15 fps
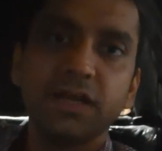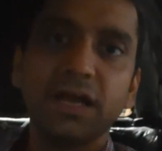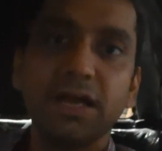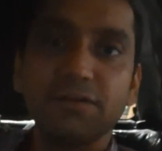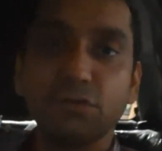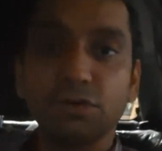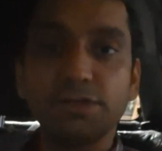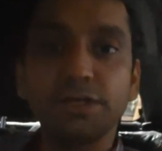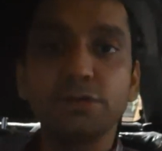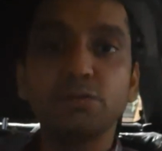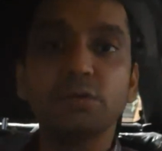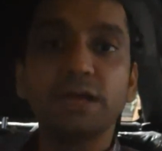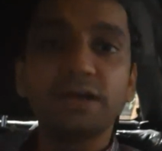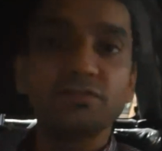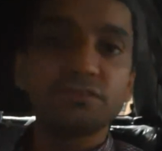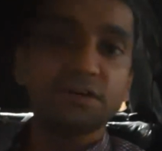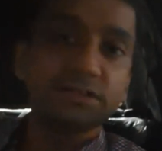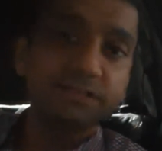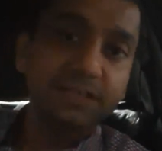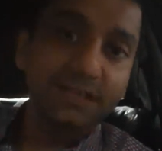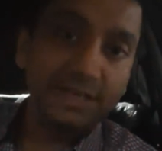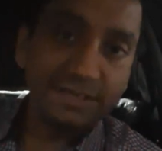I wanted to have
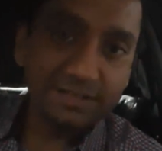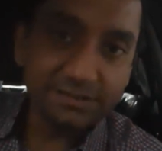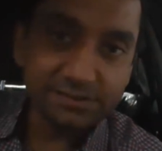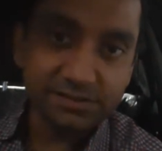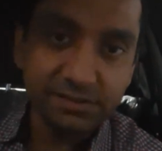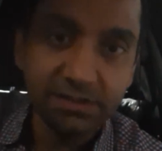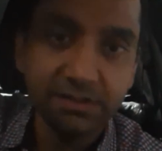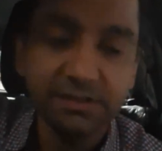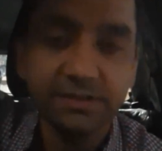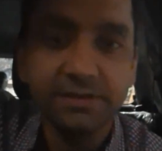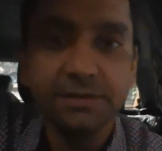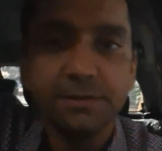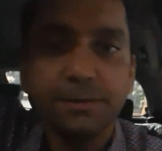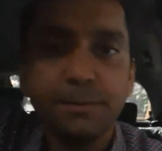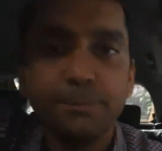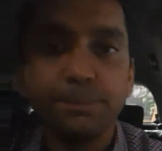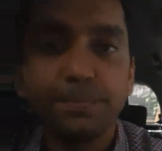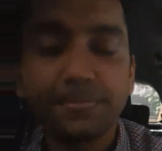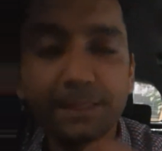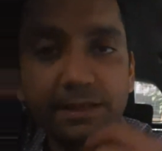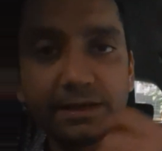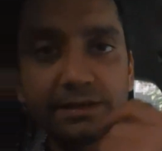the latest
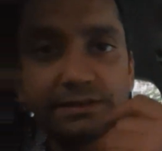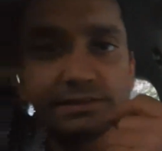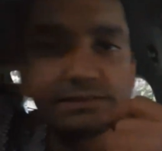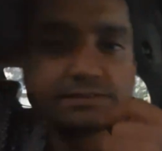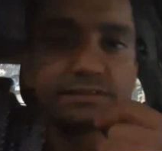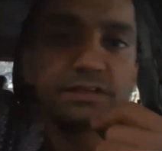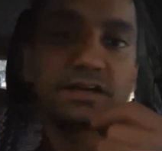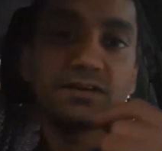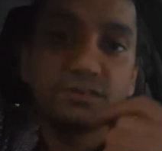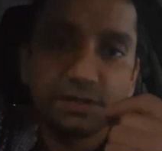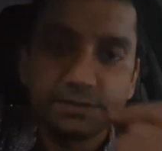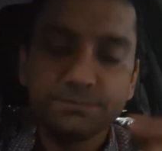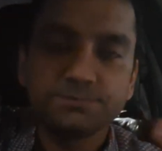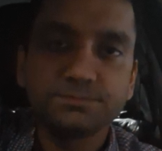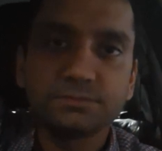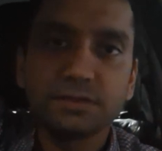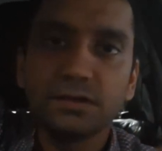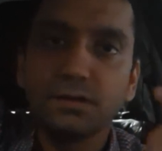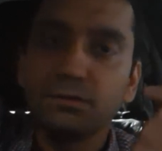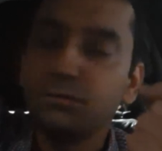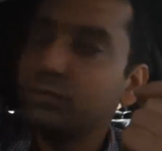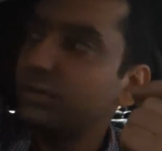this cover,
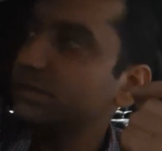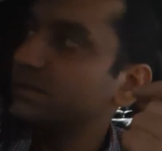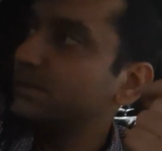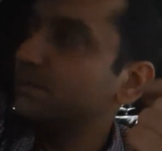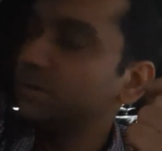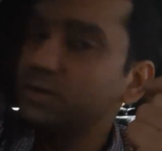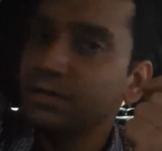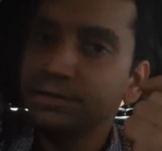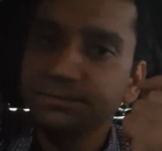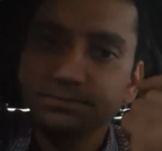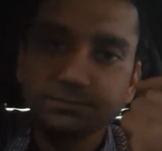for example,